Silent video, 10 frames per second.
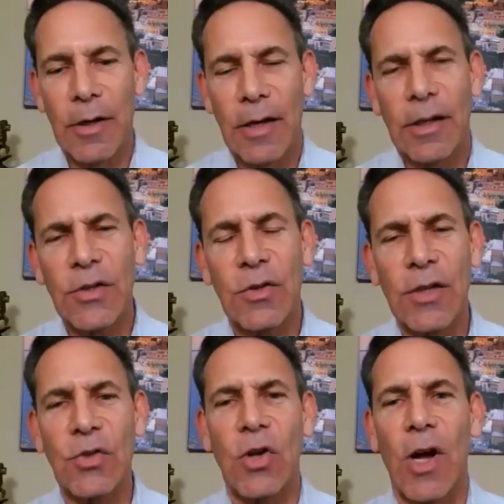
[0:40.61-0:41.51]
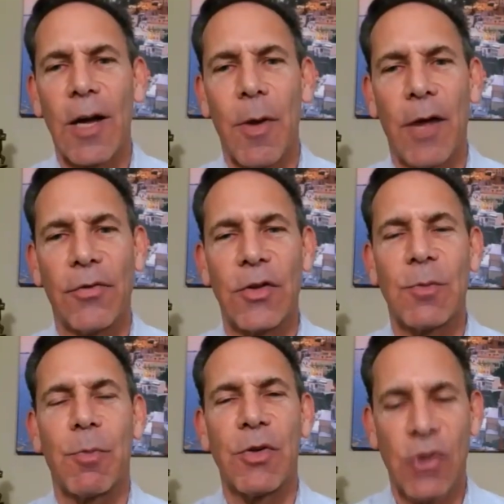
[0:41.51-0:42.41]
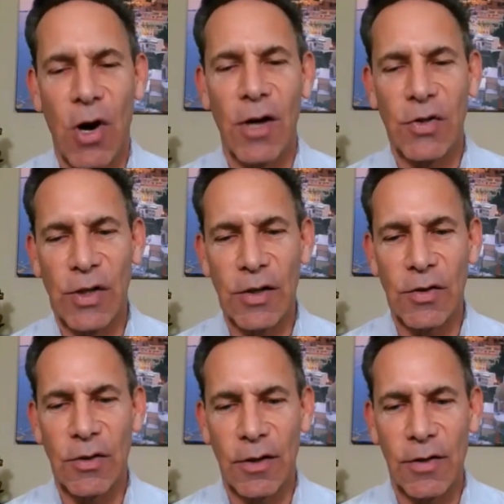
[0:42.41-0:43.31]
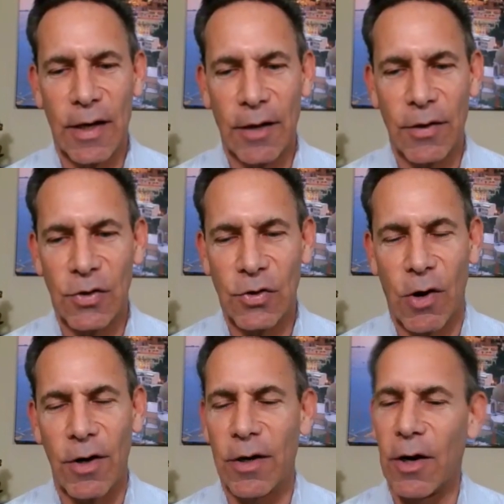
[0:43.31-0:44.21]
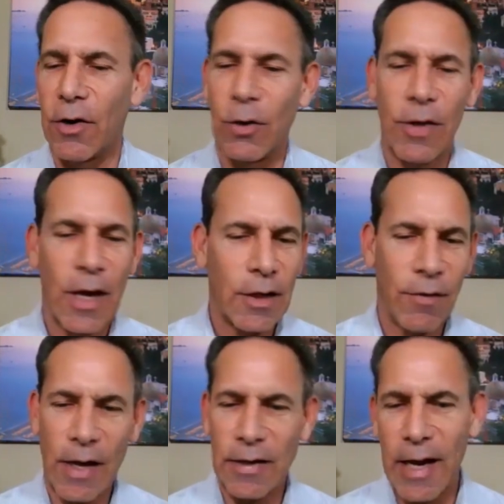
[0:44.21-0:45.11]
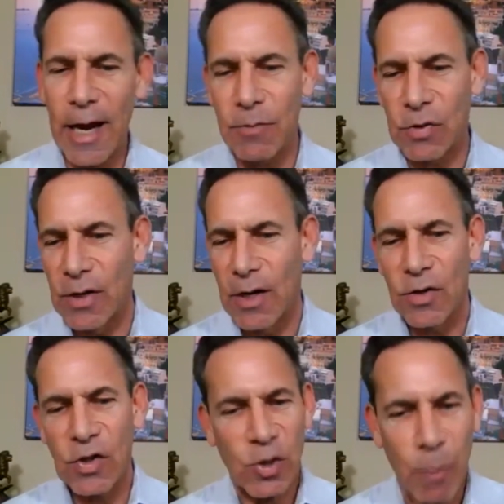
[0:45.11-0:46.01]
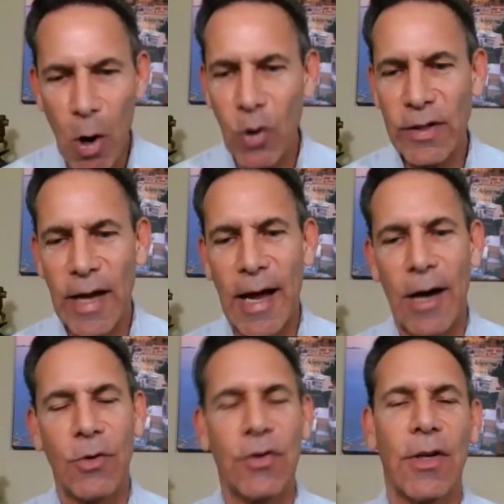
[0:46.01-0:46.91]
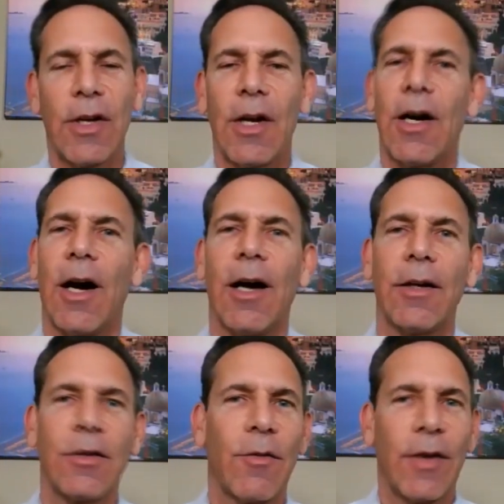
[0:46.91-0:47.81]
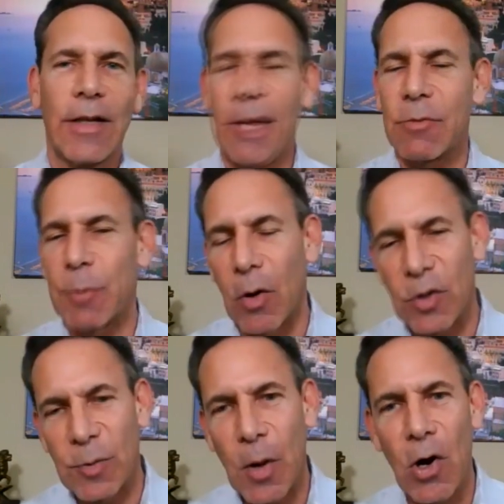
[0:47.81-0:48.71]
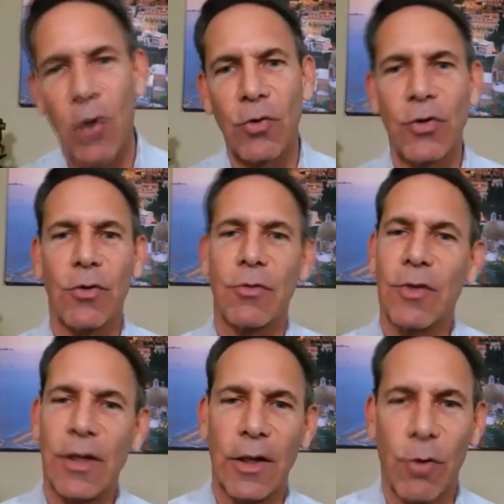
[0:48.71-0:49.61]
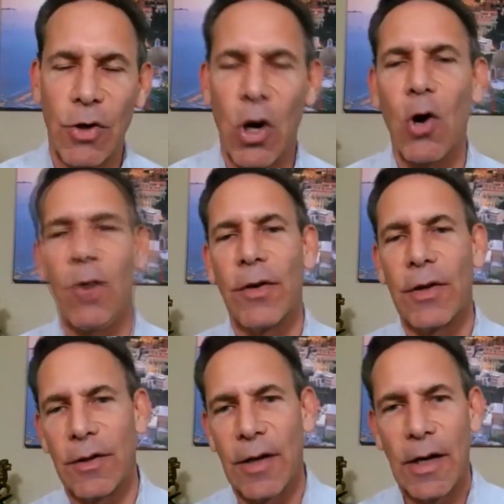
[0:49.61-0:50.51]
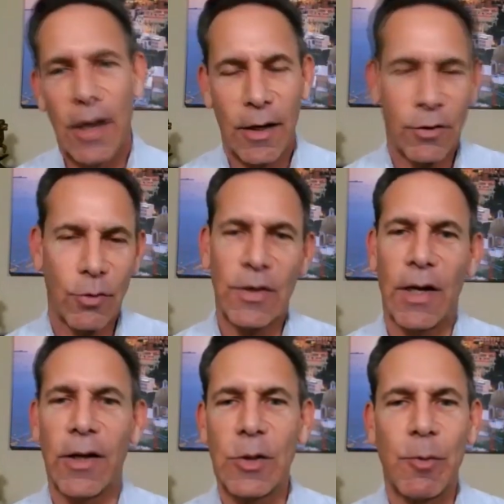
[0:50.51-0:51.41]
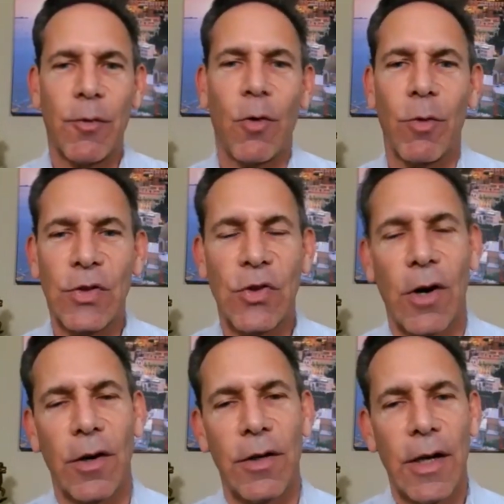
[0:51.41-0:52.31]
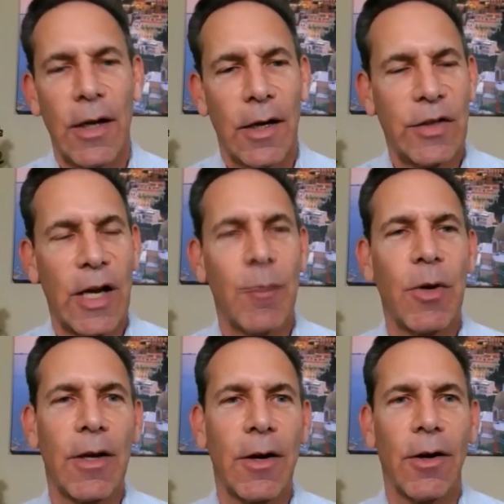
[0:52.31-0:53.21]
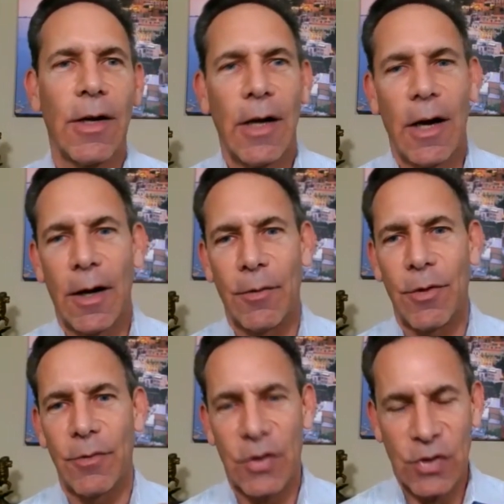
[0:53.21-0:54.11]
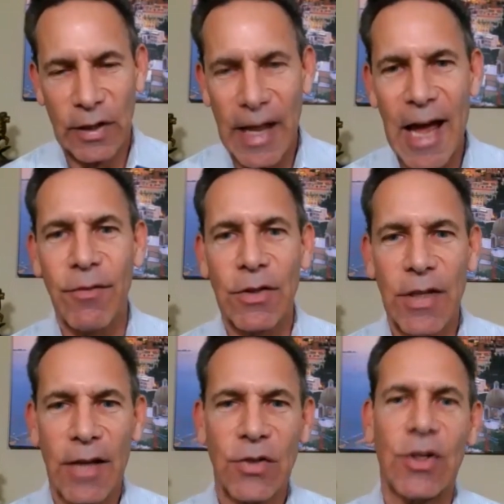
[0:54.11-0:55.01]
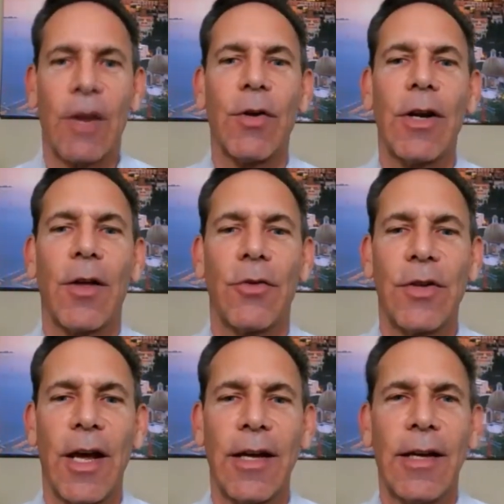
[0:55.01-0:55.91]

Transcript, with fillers: let's let's talk about this bizarre season to, to, get things started here. You've you've had games smoked out. Uh, you've had games postponed. You're dealing with COVID, and uh, you were telling us before we started uh, taping here uh, the the saliva tests every other day.